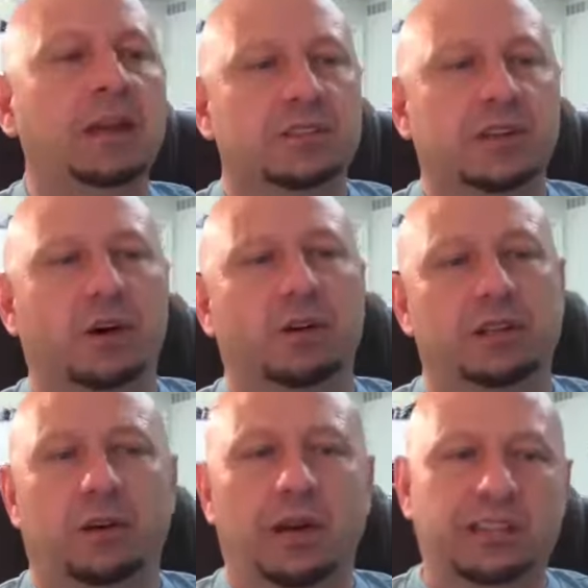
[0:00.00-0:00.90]
So, you
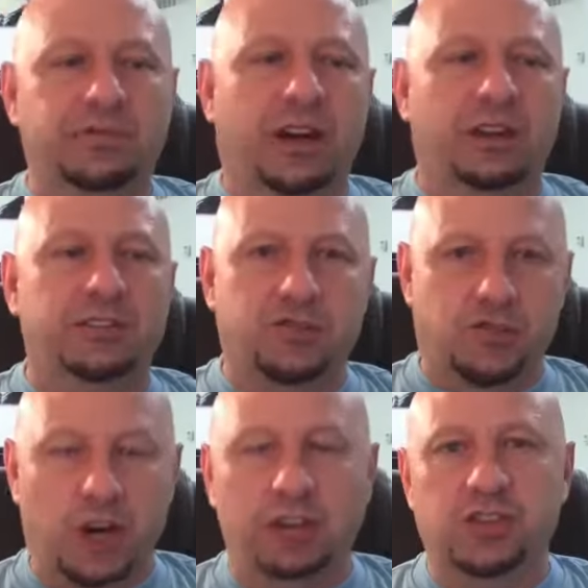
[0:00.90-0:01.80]
know, as far as
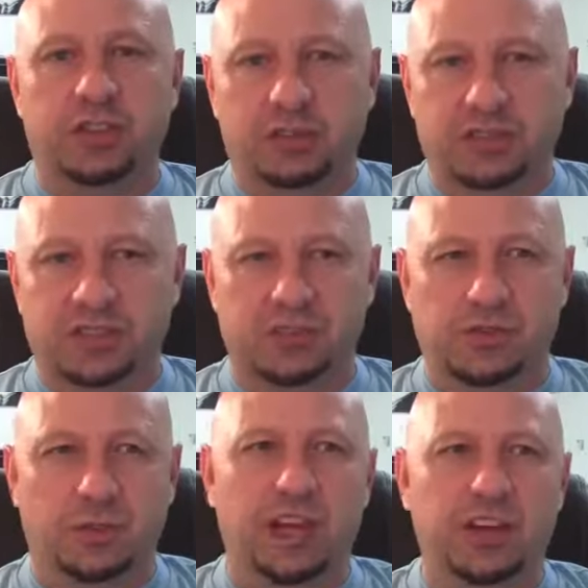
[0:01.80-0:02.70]
judging those
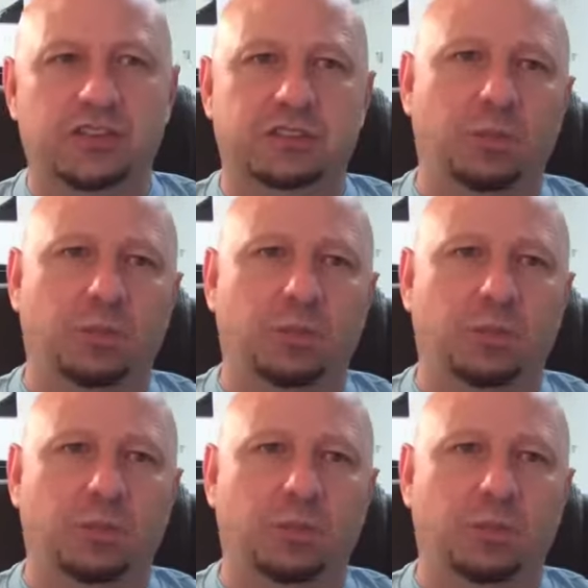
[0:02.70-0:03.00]
situations